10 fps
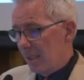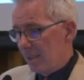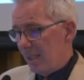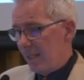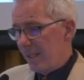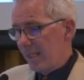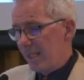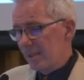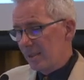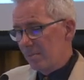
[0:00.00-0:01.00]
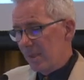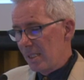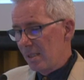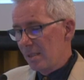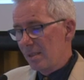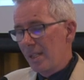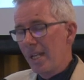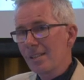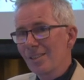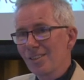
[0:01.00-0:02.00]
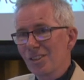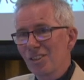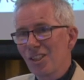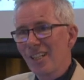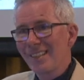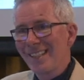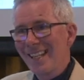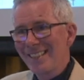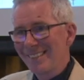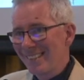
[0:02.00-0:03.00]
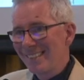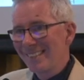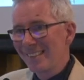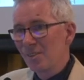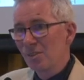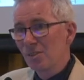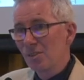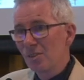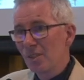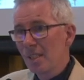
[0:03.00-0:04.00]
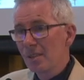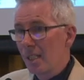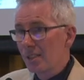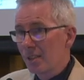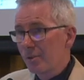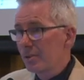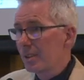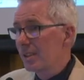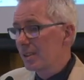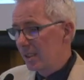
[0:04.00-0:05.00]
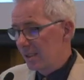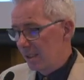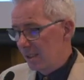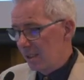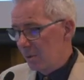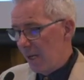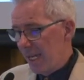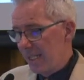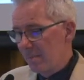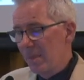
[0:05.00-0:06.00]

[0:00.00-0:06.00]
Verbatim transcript: Now, that doesn't mean that the society has to continue to do that. As I've already said, the way and